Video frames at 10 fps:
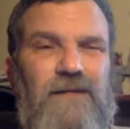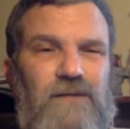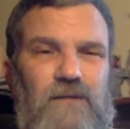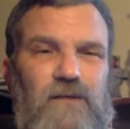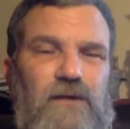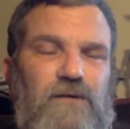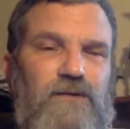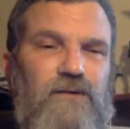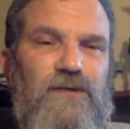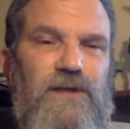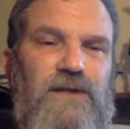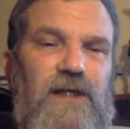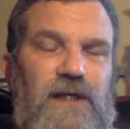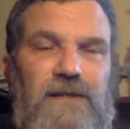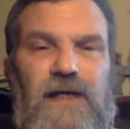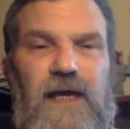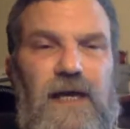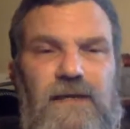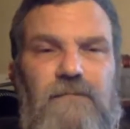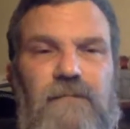This is one of those useless things I
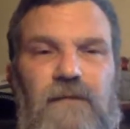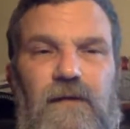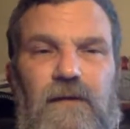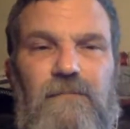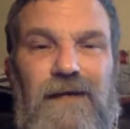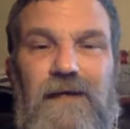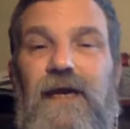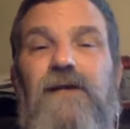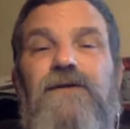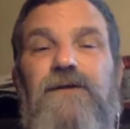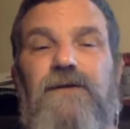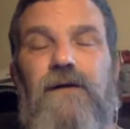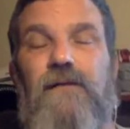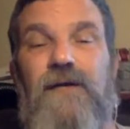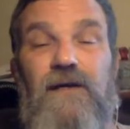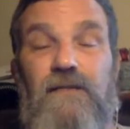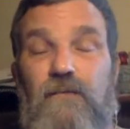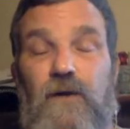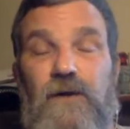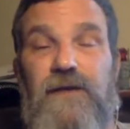had in my calendar or my
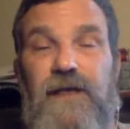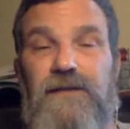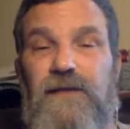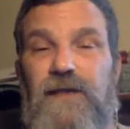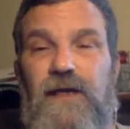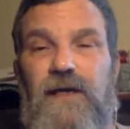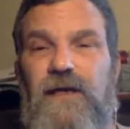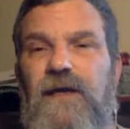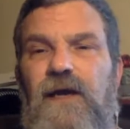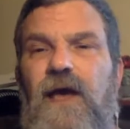Rolodex in the head.